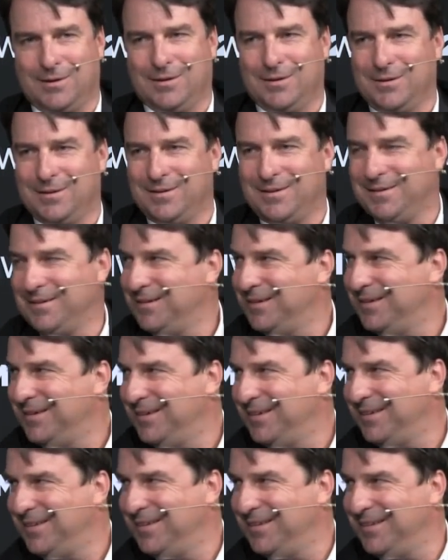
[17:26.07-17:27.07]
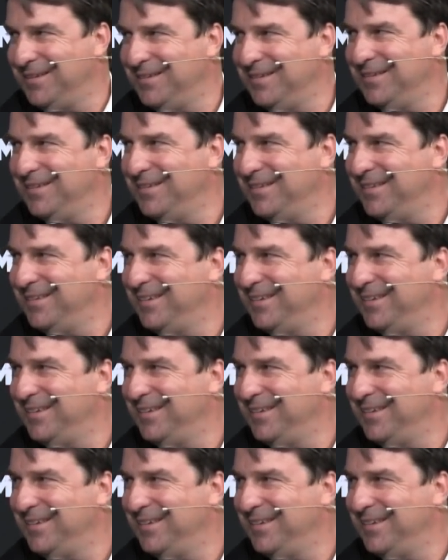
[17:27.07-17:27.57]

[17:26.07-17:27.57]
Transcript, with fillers: You know, this is where you get, you,